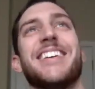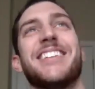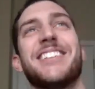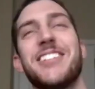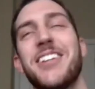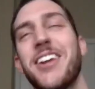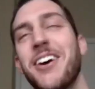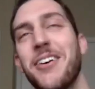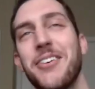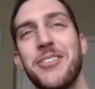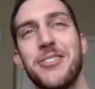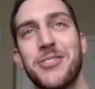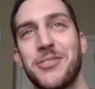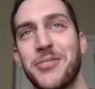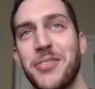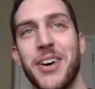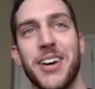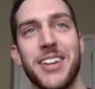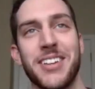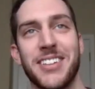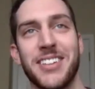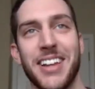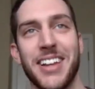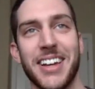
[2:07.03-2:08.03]
No, it was
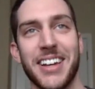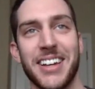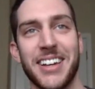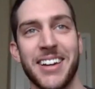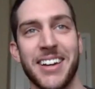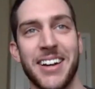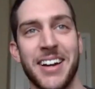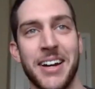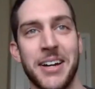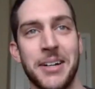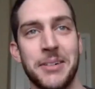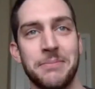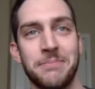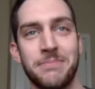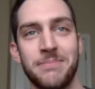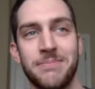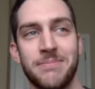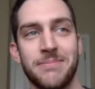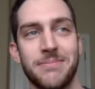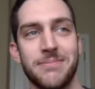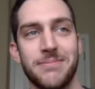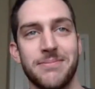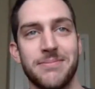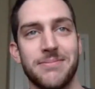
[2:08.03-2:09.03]
fun. Like,
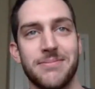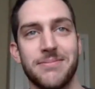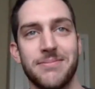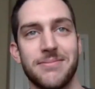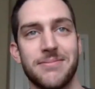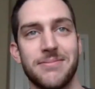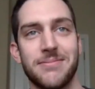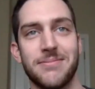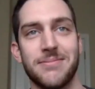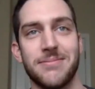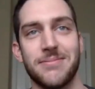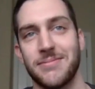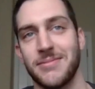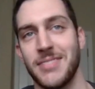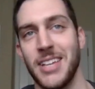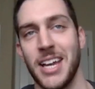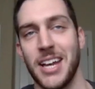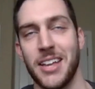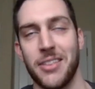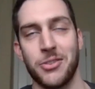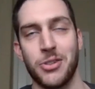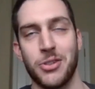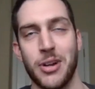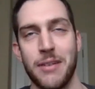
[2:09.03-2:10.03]

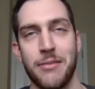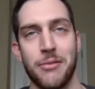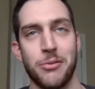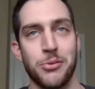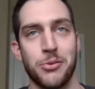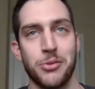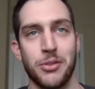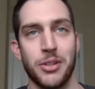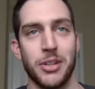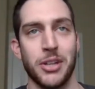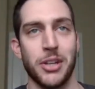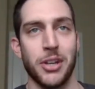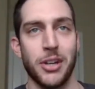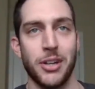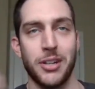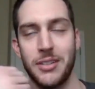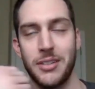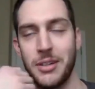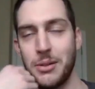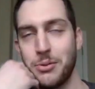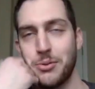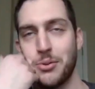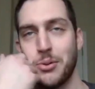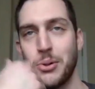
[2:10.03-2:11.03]
yeah, the driver was really good and
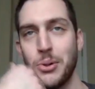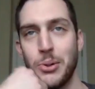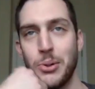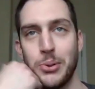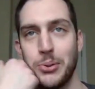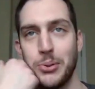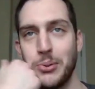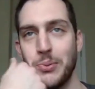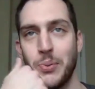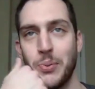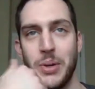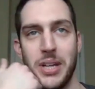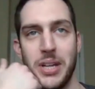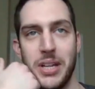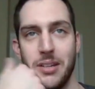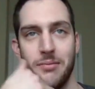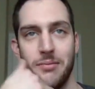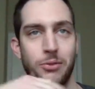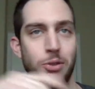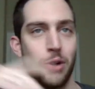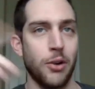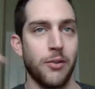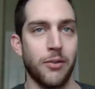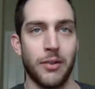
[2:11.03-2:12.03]
he was cool. We
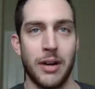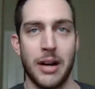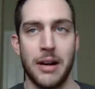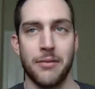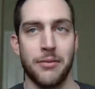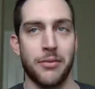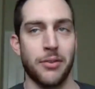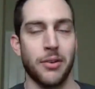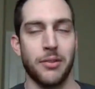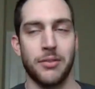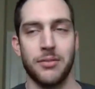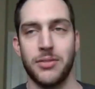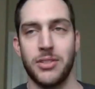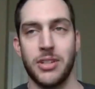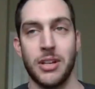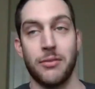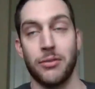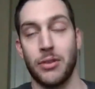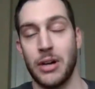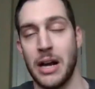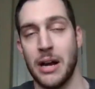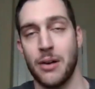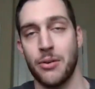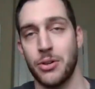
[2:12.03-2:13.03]
drove around for
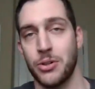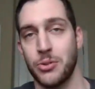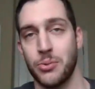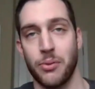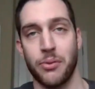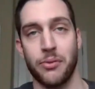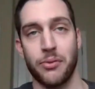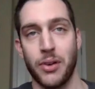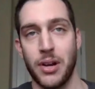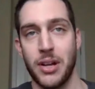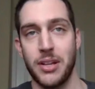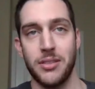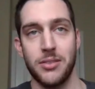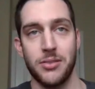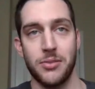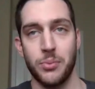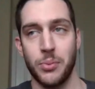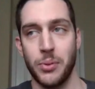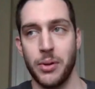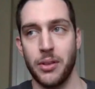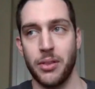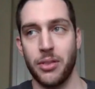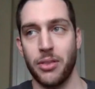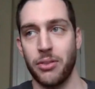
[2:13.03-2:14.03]
several hours with friends
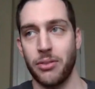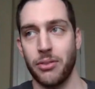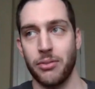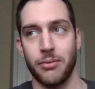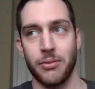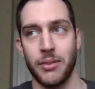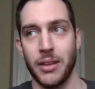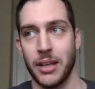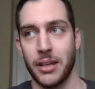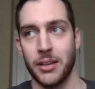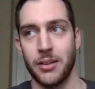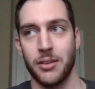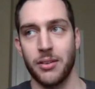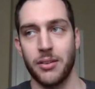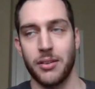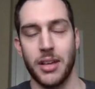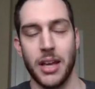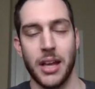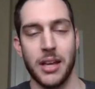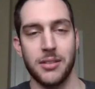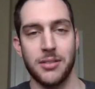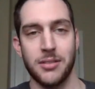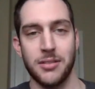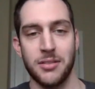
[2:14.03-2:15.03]
with like
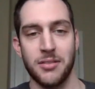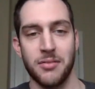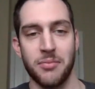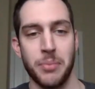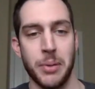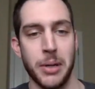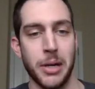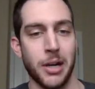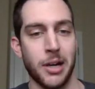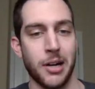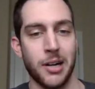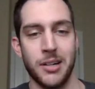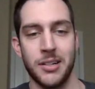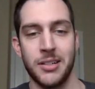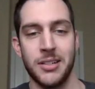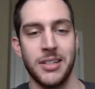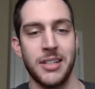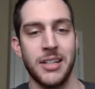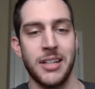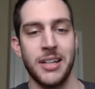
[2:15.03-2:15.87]
cases of beer,